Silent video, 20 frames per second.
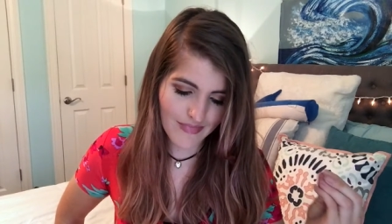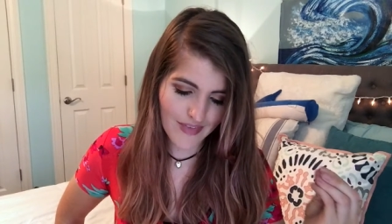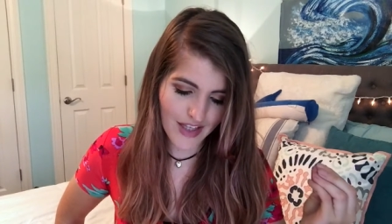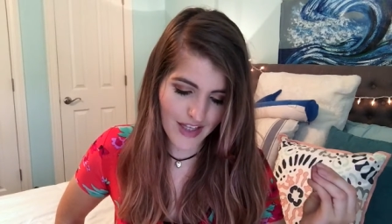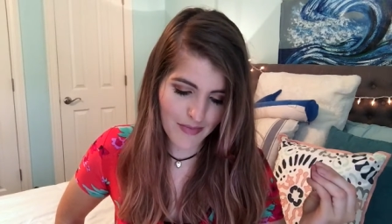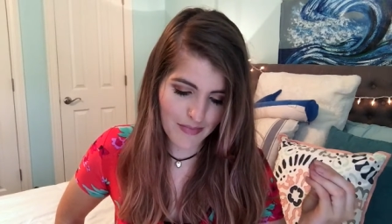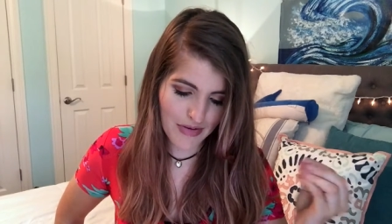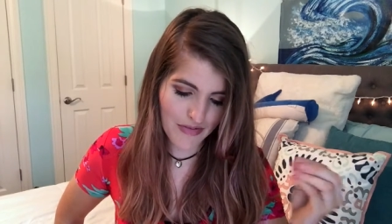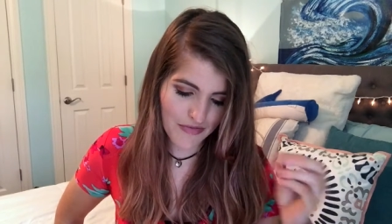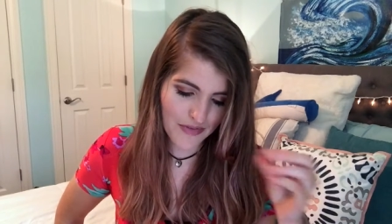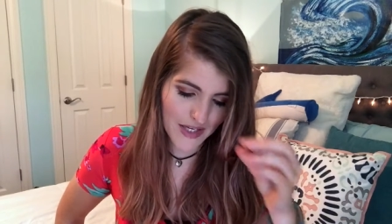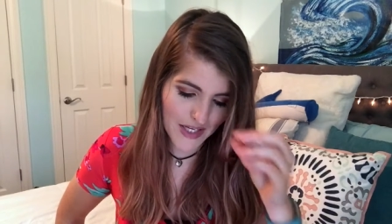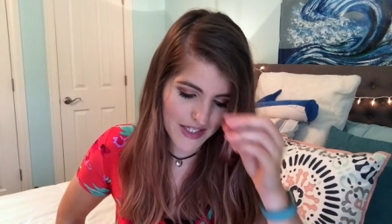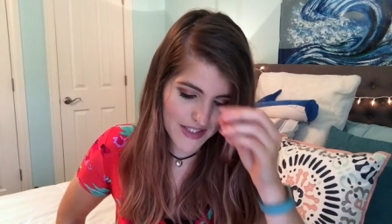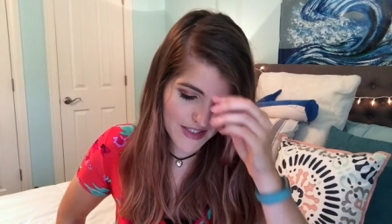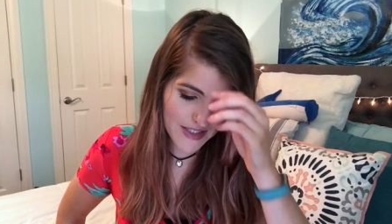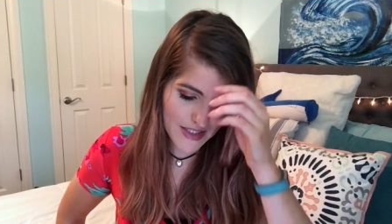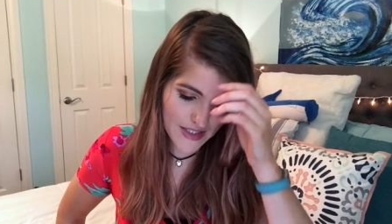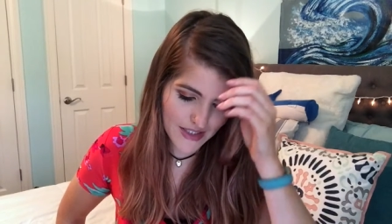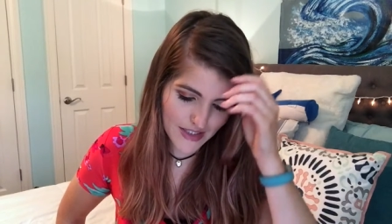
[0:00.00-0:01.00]
in my
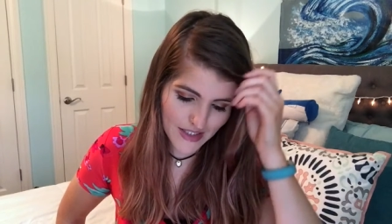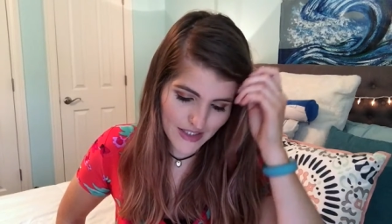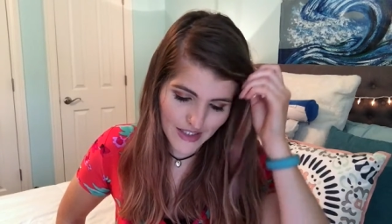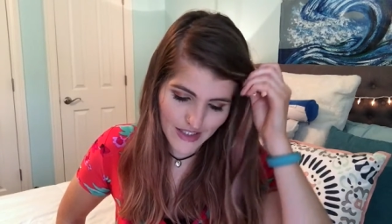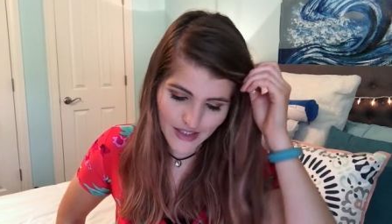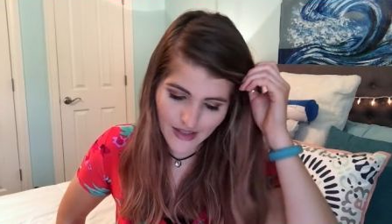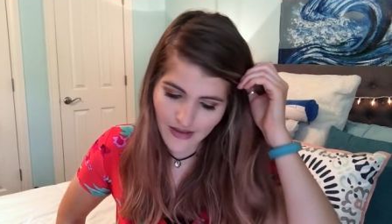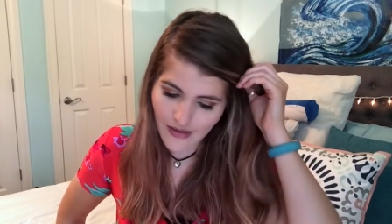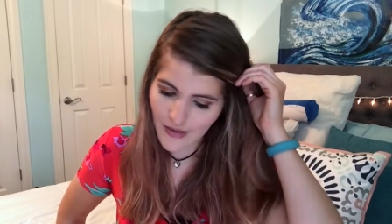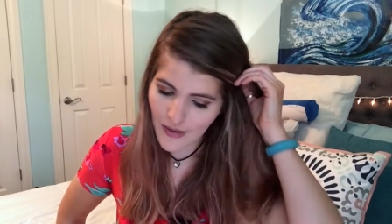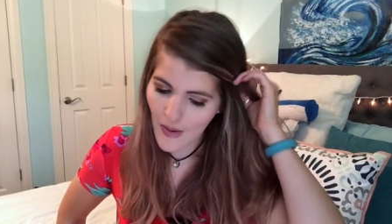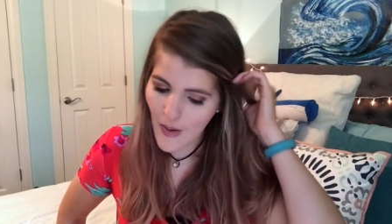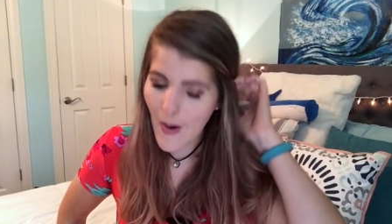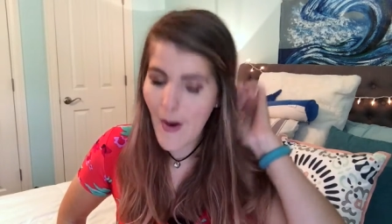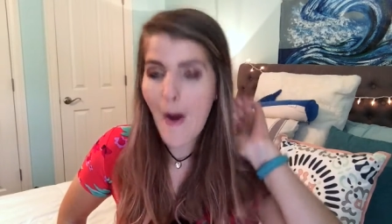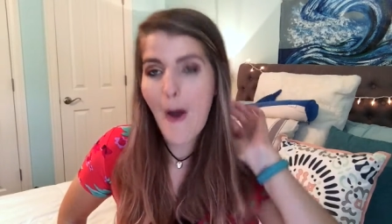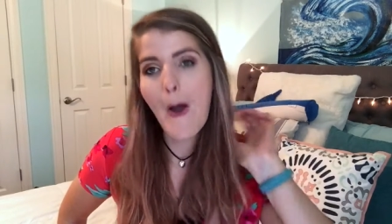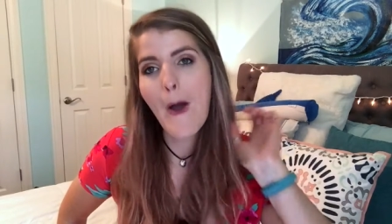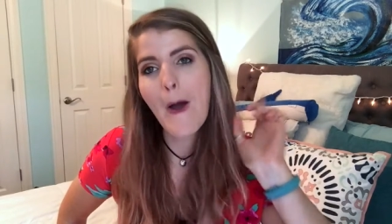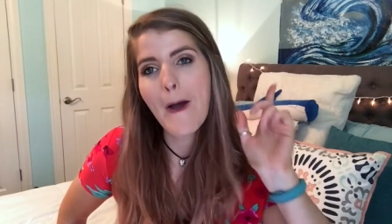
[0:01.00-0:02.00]
fantasy league?
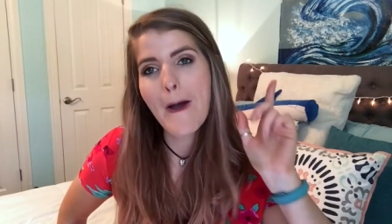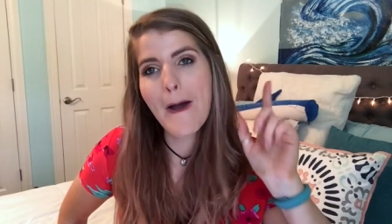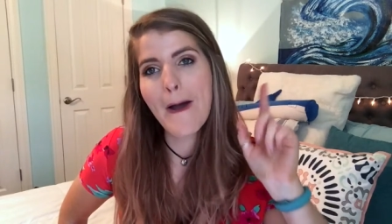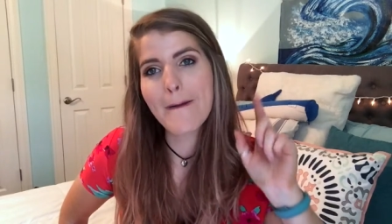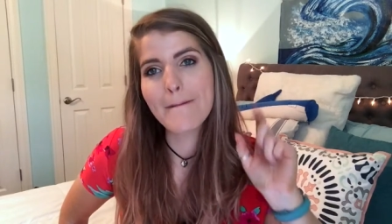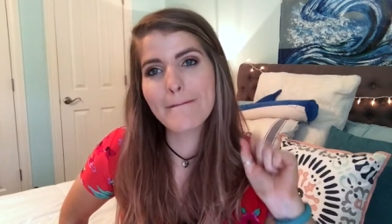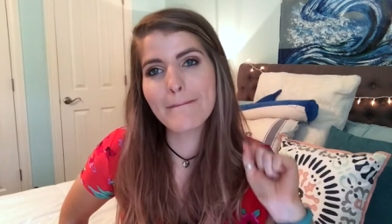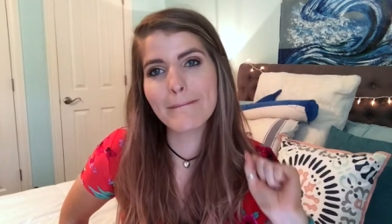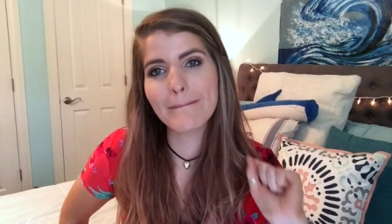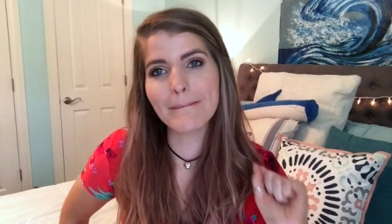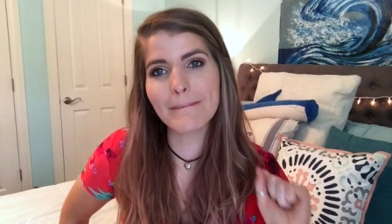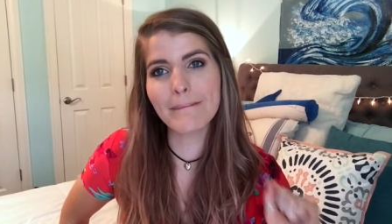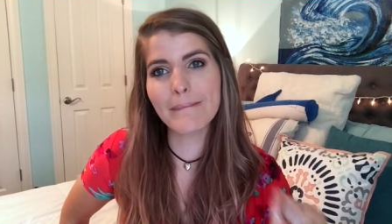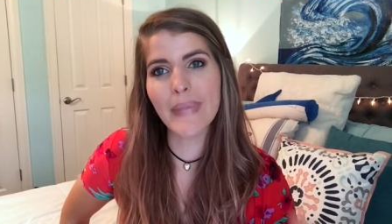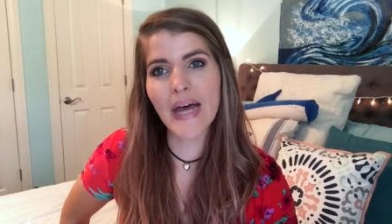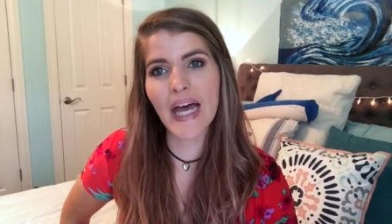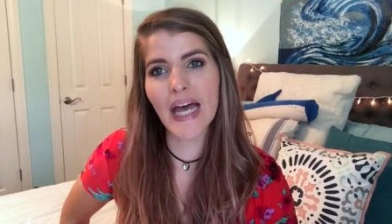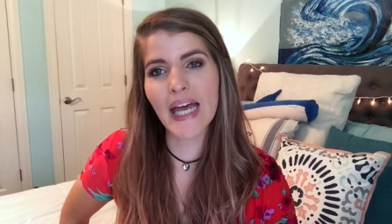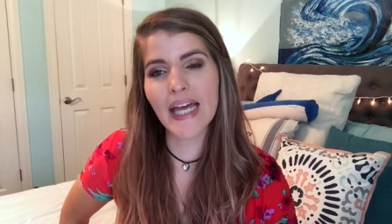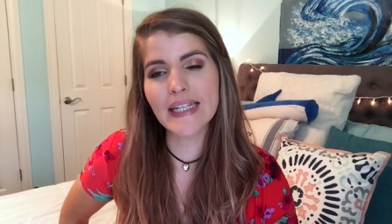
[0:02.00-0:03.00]

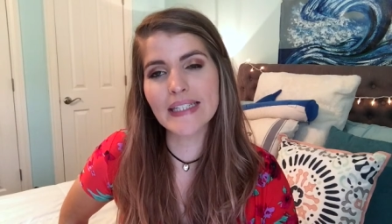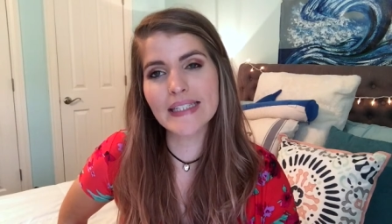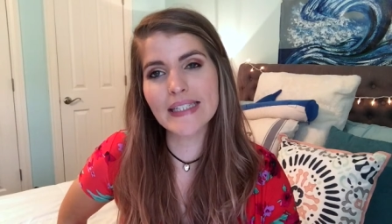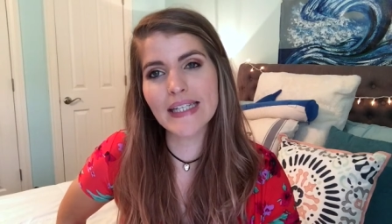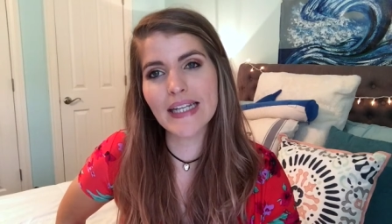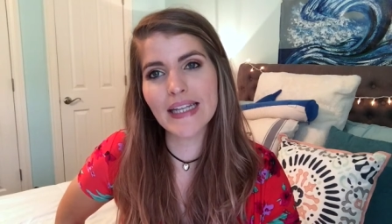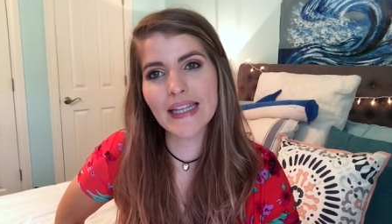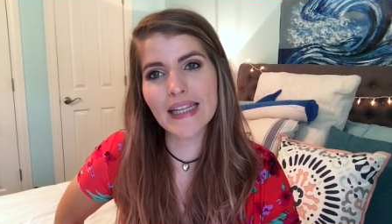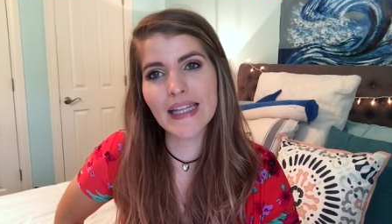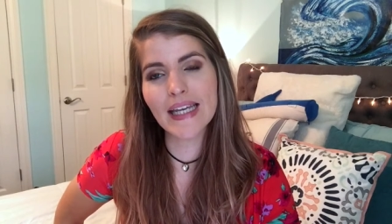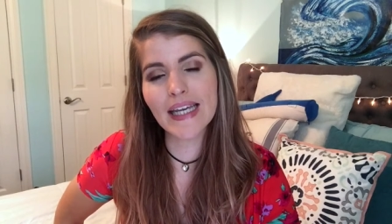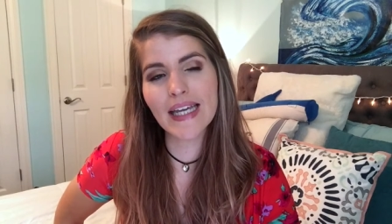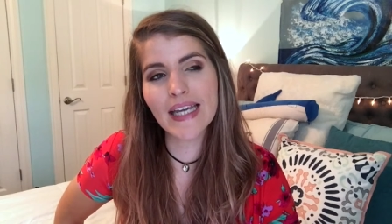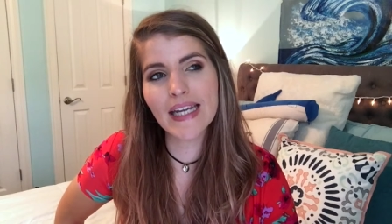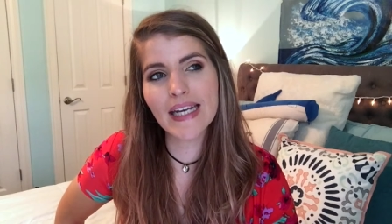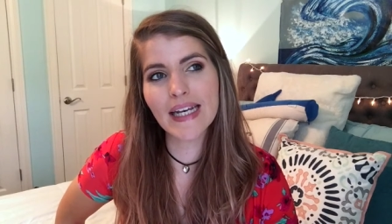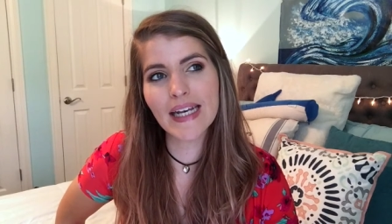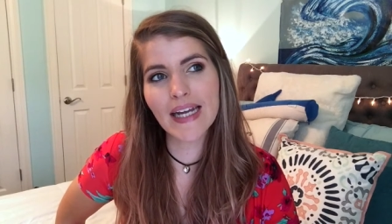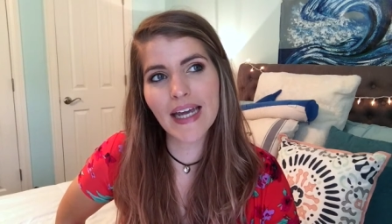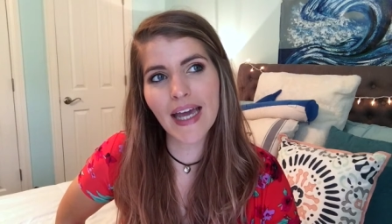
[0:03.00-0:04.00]
But
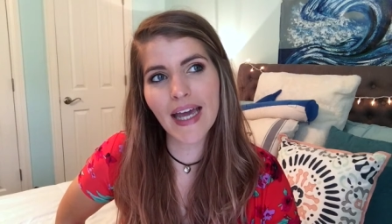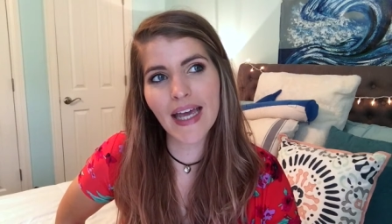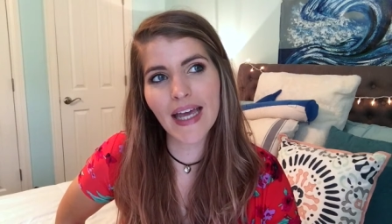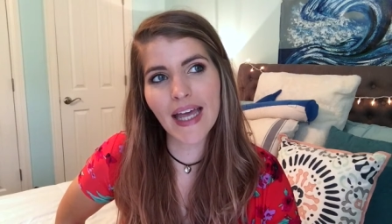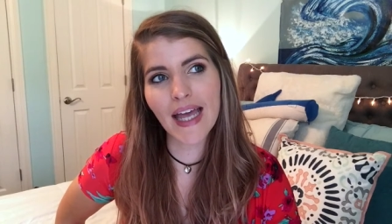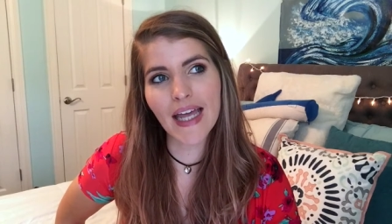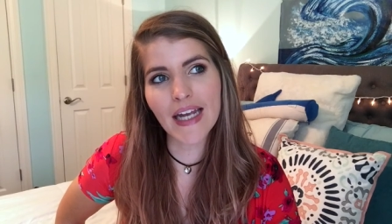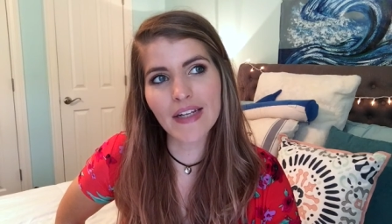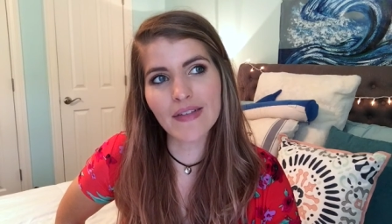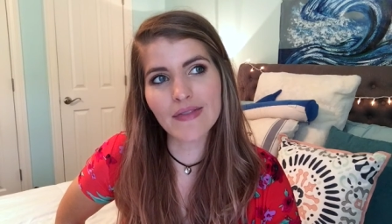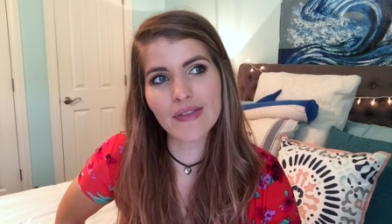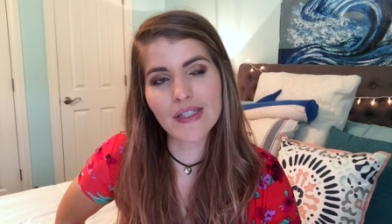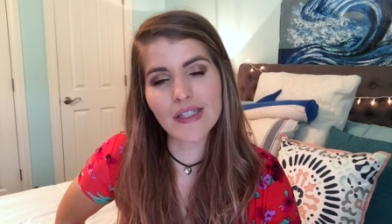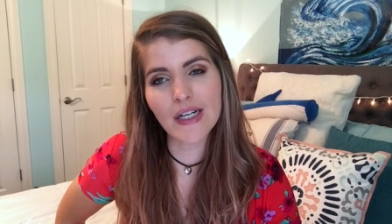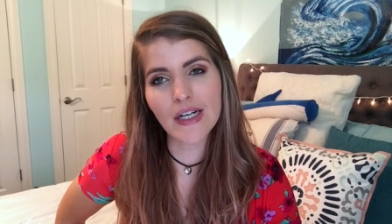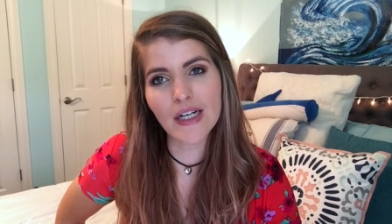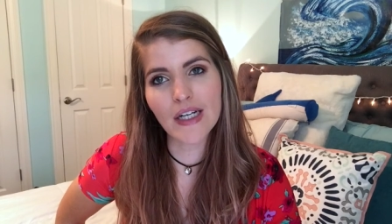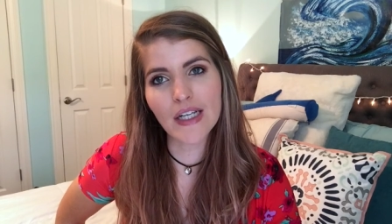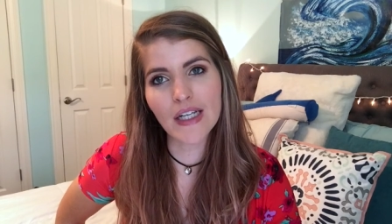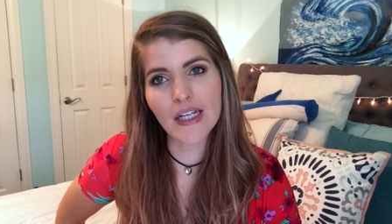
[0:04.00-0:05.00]
then I kind of
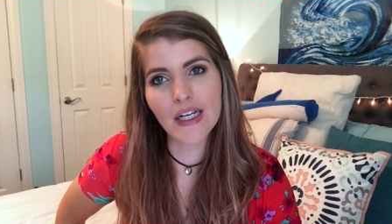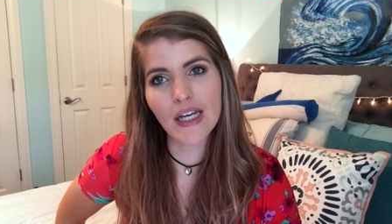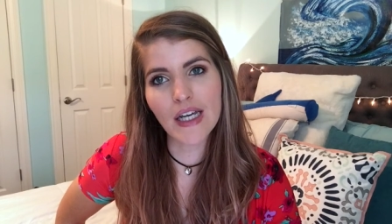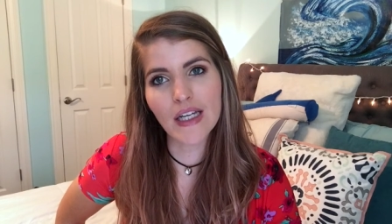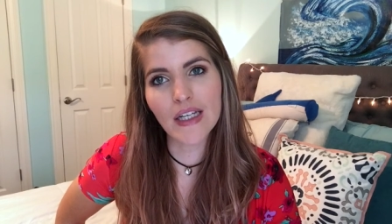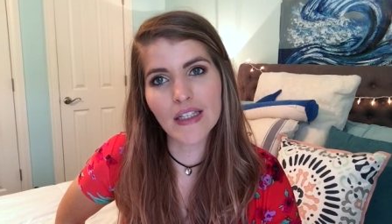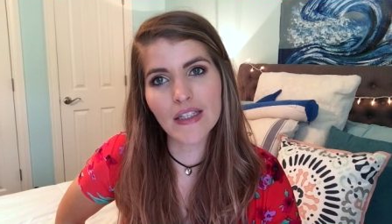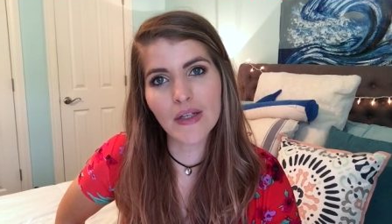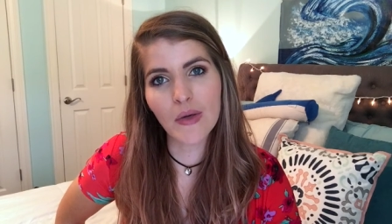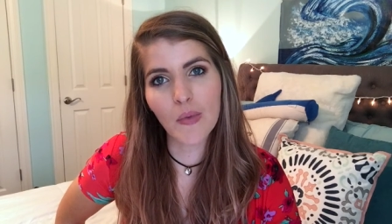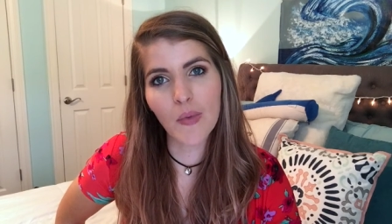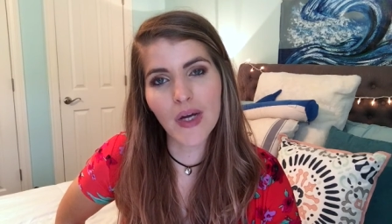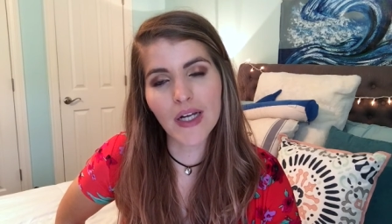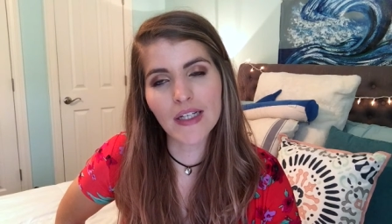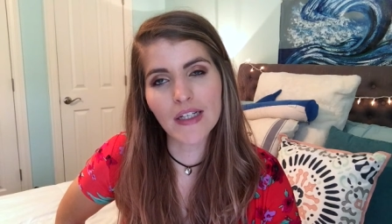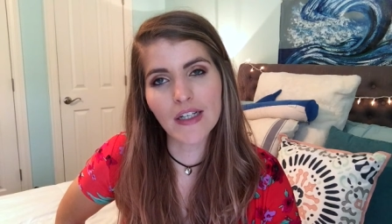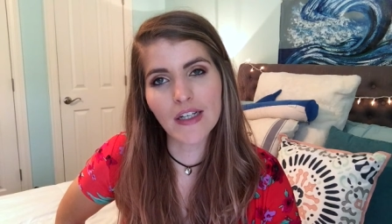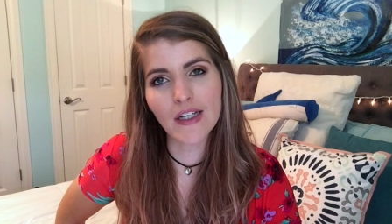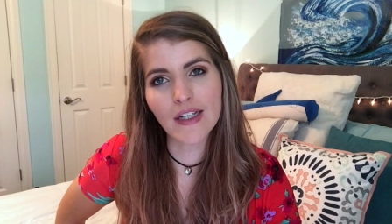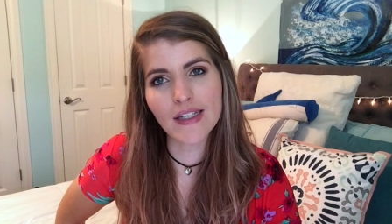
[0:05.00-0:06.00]
started to wonder,